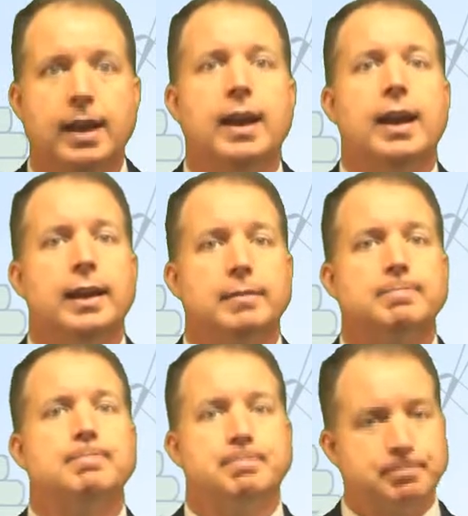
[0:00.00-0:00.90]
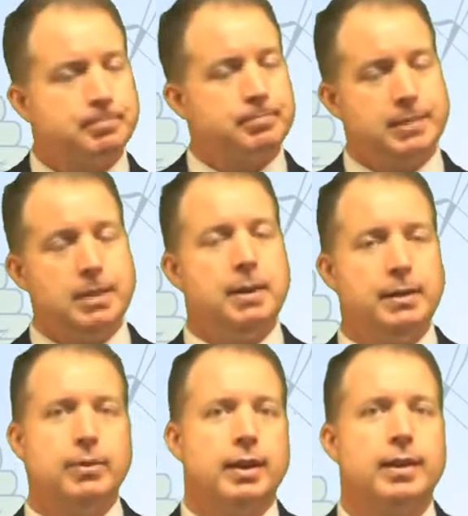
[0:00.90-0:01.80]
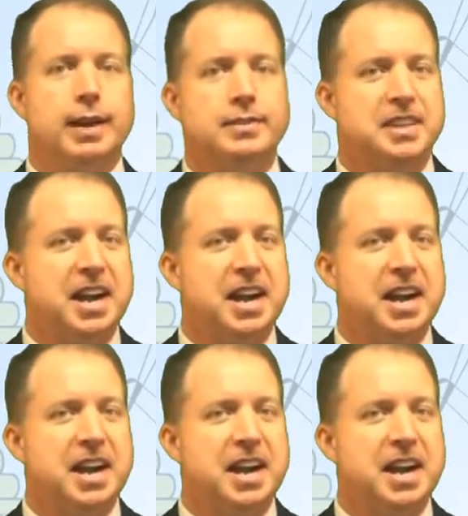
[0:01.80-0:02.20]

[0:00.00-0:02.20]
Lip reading: And you might recognize the